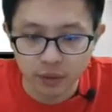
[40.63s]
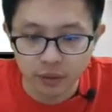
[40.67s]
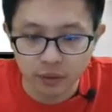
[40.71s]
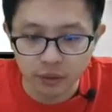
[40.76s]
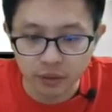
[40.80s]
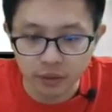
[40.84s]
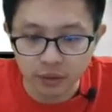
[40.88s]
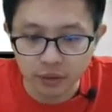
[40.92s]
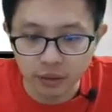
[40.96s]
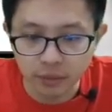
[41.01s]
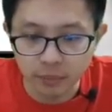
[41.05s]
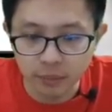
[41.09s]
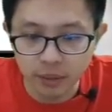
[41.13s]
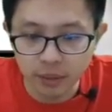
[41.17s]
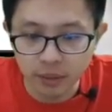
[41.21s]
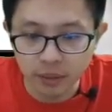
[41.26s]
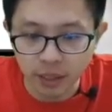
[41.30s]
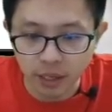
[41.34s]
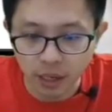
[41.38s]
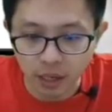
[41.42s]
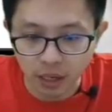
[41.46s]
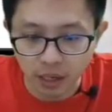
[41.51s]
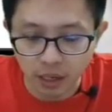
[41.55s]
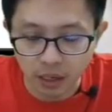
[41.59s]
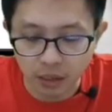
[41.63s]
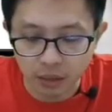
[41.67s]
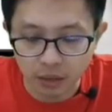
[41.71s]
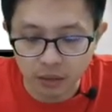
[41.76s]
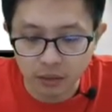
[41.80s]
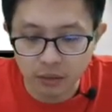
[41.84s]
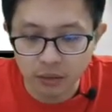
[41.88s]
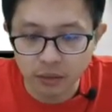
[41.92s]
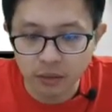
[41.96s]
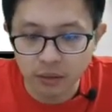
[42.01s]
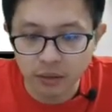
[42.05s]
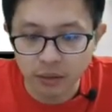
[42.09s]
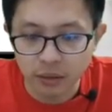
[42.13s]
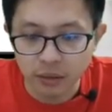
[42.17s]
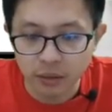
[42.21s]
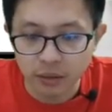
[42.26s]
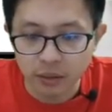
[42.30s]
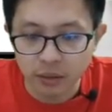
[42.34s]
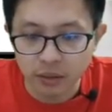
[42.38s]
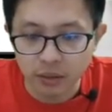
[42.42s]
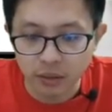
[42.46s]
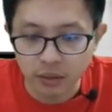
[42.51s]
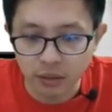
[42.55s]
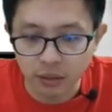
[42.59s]
determine r
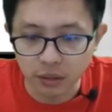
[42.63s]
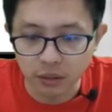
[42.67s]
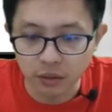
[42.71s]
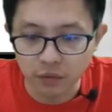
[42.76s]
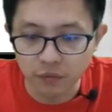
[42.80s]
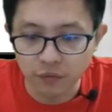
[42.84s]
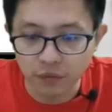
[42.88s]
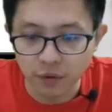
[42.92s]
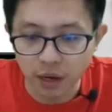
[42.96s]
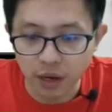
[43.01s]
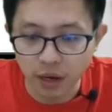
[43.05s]
if